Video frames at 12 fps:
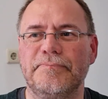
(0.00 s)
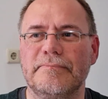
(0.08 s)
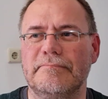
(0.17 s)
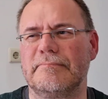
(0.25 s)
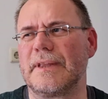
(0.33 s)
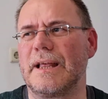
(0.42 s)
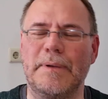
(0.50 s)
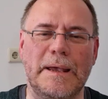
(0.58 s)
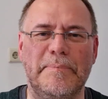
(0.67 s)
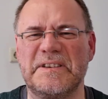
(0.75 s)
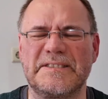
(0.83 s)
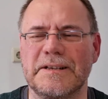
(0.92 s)
There may
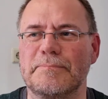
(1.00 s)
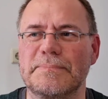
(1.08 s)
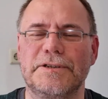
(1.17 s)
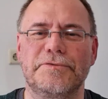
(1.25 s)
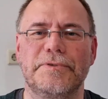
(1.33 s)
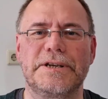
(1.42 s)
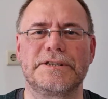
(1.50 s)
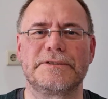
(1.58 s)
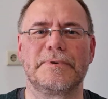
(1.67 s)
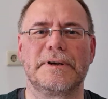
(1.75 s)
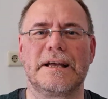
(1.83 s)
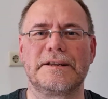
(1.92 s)
be some situations
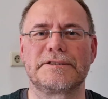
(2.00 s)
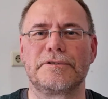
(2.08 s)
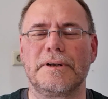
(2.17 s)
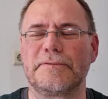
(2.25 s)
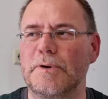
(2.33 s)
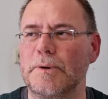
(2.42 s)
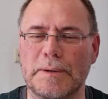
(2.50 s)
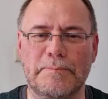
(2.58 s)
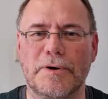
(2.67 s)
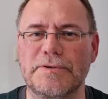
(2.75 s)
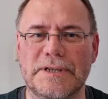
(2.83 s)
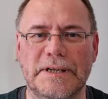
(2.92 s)
where that is called for, but
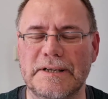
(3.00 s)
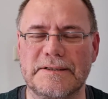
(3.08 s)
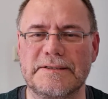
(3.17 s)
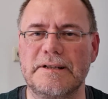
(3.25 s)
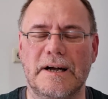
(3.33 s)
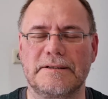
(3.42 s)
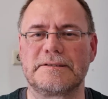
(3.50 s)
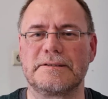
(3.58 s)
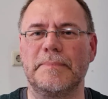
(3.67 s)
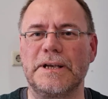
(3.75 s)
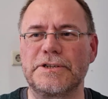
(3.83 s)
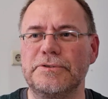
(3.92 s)
mostly it's not. So
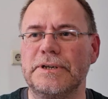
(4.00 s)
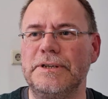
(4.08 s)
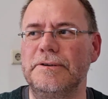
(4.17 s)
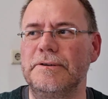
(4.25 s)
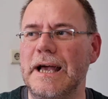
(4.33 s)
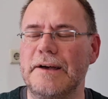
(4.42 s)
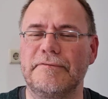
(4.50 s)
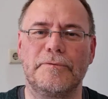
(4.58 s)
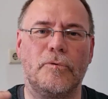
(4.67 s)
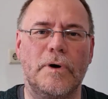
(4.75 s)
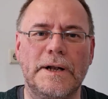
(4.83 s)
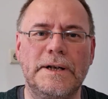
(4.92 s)
make sure you have
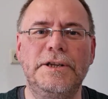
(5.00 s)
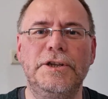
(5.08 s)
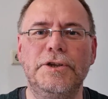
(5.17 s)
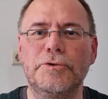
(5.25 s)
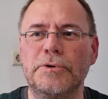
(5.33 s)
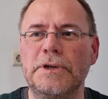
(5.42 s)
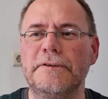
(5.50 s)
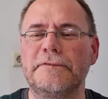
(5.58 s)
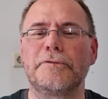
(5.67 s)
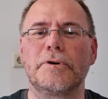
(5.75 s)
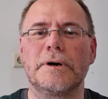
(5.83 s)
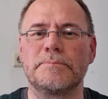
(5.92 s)
one
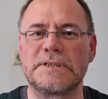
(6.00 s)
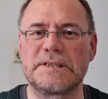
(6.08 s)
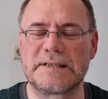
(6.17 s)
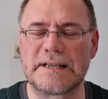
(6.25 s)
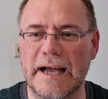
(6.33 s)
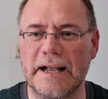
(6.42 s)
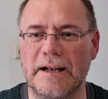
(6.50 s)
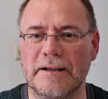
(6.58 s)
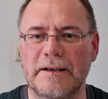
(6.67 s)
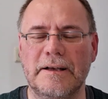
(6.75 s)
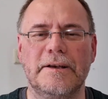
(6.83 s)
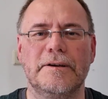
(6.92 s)
uniform
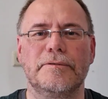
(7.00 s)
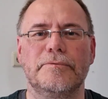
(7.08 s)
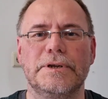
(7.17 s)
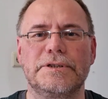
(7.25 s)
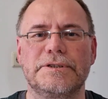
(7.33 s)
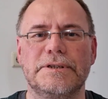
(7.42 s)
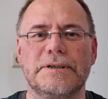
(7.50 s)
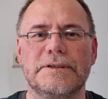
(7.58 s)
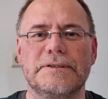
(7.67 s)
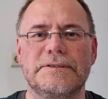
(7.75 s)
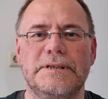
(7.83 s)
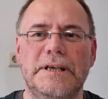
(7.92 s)
style, which
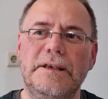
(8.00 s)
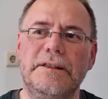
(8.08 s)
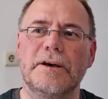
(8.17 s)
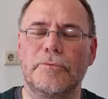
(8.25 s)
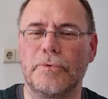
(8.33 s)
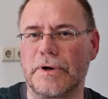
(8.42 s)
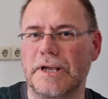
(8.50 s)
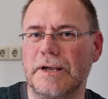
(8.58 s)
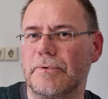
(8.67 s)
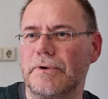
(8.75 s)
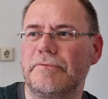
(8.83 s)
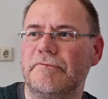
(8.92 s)
is either
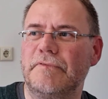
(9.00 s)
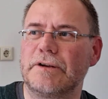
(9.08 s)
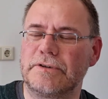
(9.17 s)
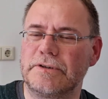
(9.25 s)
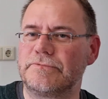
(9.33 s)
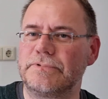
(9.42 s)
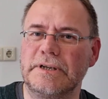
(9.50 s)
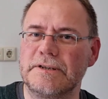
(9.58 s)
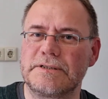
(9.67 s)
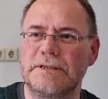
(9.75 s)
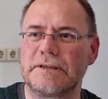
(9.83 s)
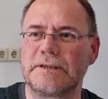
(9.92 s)
working with very
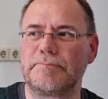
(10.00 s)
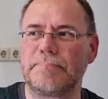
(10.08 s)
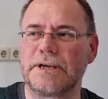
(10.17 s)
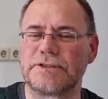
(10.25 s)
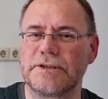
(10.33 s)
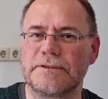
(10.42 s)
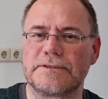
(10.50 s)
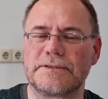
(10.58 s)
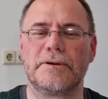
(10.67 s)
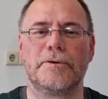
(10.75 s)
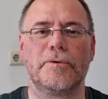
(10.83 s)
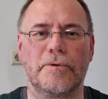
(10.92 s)
realistic depictions,
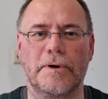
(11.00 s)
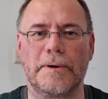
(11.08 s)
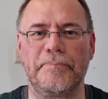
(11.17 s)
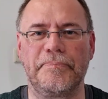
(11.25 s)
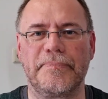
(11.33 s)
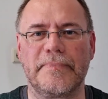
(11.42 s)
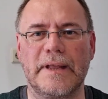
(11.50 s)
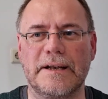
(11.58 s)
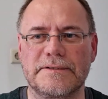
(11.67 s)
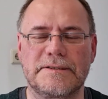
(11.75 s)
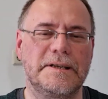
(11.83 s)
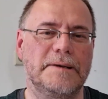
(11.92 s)
or that
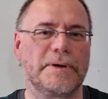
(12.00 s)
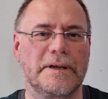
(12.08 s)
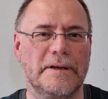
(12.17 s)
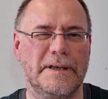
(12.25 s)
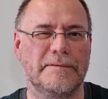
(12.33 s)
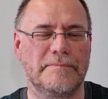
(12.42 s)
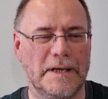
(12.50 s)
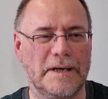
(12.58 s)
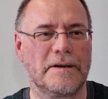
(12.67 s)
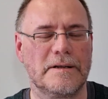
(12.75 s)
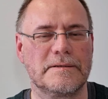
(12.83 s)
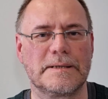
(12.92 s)
is typically in
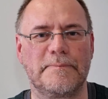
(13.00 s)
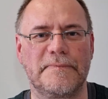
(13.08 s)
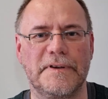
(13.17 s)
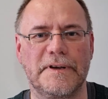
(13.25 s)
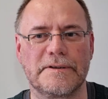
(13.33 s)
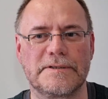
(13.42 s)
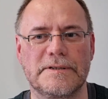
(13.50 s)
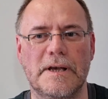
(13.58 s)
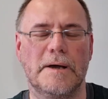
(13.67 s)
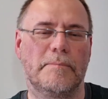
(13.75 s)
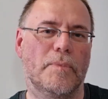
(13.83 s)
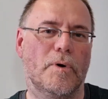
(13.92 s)
concept figures
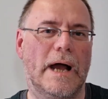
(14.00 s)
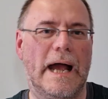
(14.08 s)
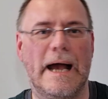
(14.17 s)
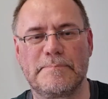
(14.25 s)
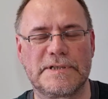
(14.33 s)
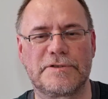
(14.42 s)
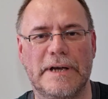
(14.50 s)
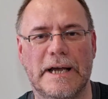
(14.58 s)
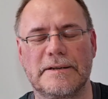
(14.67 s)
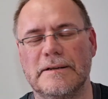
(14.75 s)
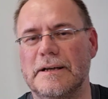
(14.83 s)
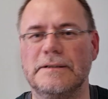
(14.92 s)
more
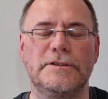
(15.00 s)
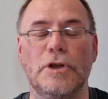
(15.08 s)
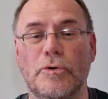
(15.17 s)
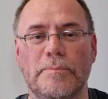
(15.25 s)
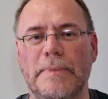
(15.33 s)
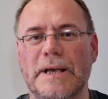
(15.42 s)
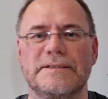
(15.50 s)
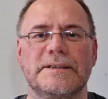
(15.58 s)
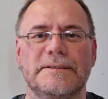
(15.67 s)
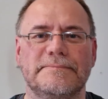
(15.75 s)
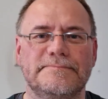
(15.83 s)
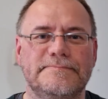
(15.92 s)
abstract, and don't mix
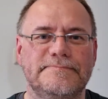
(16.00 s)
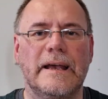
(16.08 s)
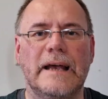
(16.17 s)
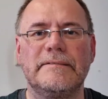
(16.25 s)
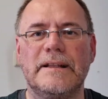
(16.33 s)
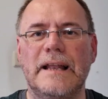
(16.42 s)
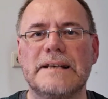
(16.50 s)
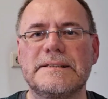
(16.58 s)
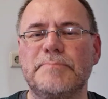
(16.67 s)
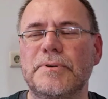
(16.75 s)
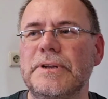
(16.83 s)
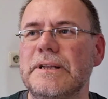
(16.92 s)
it. And the
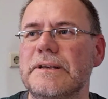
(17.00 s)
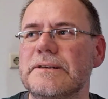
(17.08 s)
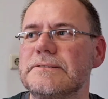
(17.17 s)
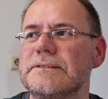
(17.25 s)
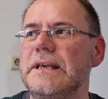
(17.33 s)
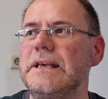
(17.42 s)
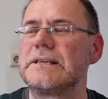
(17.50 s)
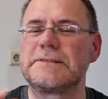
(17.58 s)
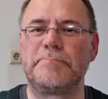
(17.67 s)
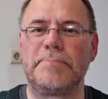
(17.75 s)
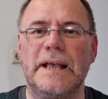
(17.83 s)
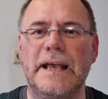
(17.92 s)
last point is
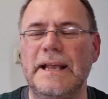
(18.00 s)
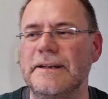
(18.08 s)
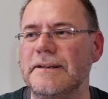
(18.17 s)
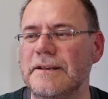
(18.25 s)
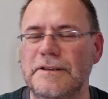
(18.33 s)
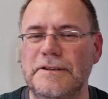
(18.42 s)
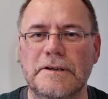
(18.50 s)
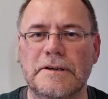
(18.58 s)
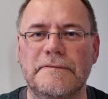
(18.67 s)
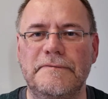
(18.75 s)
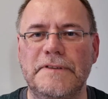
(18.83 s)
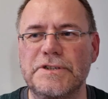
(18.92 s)
explain your
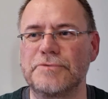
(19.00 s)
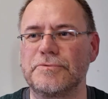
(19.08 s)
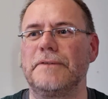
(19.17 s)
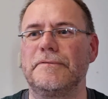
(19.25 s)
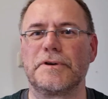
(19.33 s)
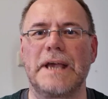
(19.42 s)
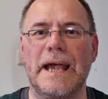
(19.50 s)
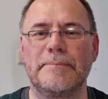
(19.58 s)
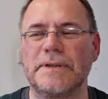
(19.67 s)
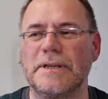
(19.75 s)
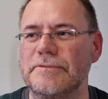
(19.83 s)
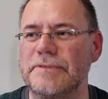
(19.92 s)
visual
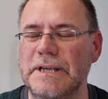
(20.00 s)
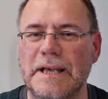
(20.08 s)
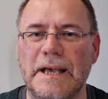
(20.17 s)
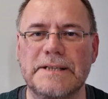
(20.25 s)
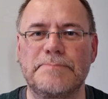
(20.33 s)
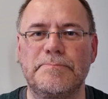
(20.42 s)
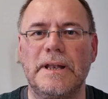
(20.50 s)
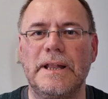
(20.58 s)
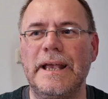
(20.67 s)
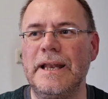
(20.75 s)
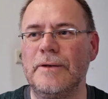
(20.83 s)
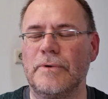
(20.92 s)
vocabulary.
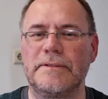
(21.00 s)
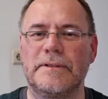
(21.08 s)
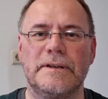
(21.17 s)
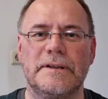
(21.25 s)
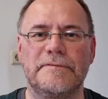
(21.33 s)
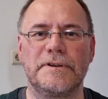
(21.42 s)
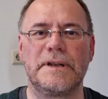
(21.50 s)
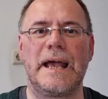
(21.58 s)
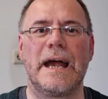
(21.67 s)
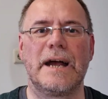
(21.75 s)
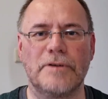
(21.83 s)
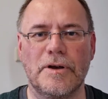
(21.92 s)
Explain what the different
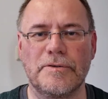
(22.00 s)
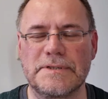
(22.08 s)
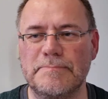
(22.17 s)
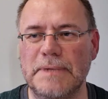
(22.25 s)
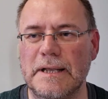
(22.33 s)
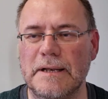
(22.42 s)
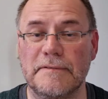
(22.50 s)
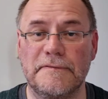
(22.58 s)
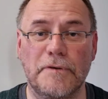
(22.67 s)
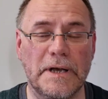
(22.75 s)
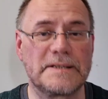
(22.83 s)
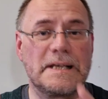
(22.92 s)
arrows mean,
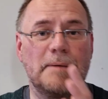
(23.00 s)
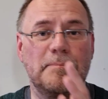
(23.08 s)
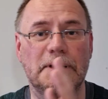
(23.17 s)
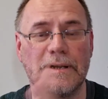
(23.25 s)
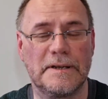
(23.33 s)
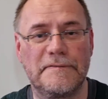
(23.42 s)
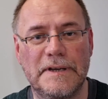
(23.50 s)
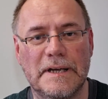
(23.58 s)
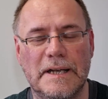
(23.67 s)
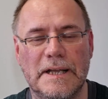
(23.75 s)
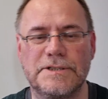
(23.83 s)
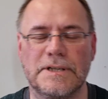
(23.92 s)
for example, in the
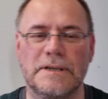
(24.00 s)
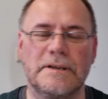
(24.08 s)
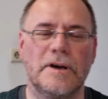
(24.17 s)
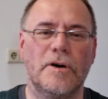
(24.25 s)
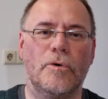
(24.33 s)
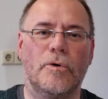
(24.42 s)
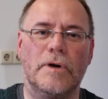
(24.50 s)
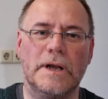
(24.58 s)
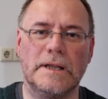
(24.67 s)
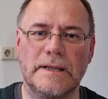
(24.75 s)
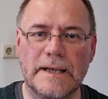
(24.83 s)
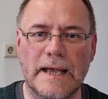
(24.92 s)
figure legend or
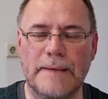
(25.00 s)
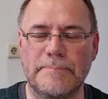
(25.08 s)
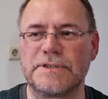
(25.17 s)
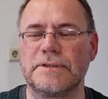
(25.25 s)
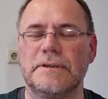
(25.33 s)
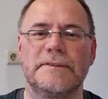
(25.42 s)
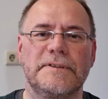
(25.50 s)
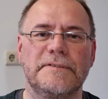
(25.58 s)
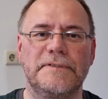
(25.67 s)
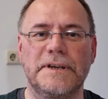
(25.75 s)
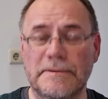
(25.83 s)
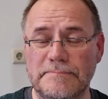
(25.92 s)
in the caption of the
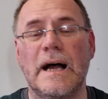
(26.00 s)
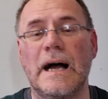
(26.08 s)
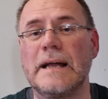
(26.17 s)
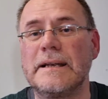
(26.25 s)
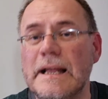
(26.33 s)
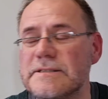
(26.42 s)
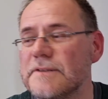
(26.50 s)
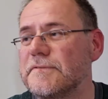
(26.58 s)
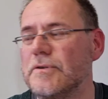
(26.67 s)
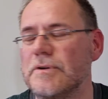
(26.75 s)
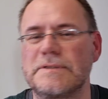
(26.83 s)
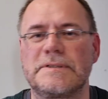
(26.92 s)
figure, unless of
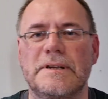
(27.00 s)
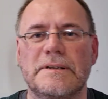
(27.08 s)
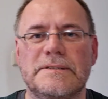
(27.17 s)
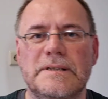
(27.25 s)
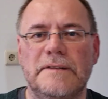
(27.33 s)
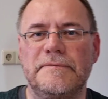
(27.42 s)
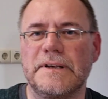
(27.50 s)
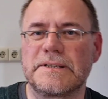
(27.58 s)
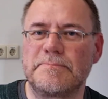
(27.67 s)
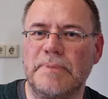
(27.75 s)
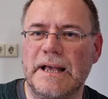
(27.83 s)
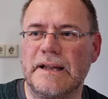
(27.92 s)
course they're
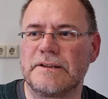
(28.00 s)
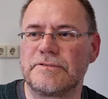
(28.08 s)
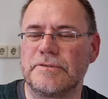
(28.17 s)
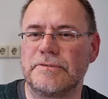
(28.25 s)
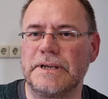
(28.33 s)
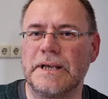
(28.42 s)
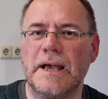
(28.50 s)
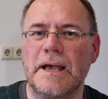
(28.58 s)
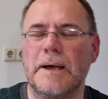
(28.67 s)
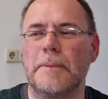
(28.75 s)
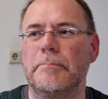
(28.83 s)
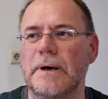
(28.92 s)
self-explanatory.
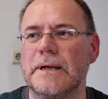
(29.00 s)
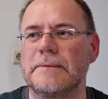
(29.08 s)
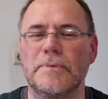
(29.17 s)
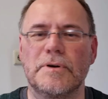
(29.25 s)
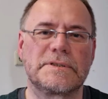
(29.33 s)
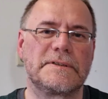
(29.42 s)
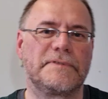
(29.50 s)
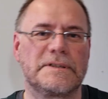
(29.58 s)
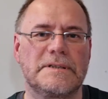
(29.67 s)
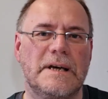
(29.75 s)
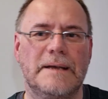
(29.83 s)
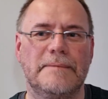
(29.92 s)
But most of the
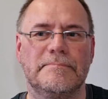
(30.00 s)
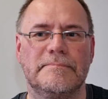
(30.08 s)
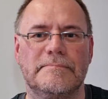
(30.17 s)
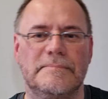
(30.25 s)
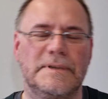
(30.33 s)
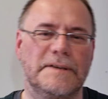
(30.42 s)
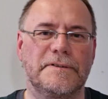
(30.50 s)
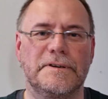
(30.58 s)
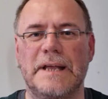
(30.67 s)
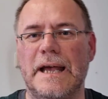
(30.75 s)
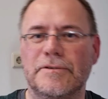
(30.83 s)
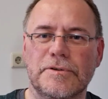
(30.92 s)
time,
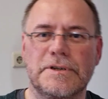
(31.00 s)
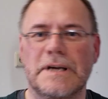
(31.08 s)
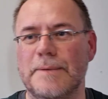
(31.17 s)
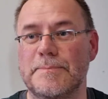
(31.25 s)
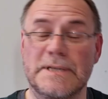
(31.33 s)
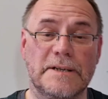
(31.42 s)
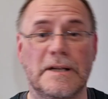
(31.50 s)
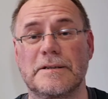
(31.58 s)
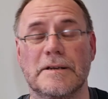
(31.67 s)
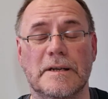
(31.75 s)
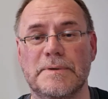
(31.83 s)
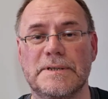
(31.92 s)
different arrow types are not
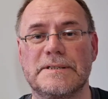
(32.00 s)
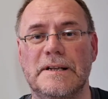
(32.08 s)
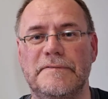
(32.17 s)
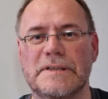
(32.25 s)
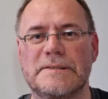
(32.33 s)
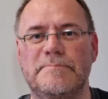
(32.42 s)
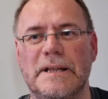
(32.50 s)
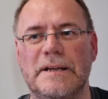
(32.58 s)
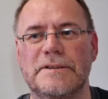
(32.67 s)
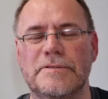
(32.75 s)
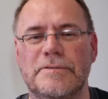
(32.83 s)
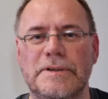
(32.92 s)
going to be
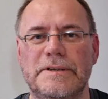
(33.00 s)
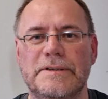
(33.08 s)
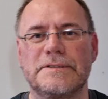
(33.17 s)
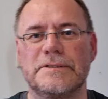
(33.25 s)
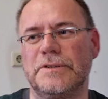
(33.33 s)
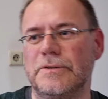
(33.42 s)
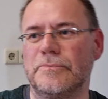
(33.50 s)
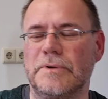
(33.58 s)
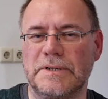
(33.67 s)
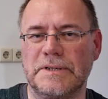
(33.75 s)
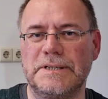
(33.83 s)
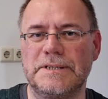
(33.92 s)
self-explanatory, so you
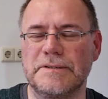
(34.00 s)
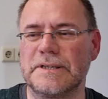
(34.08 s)
will need to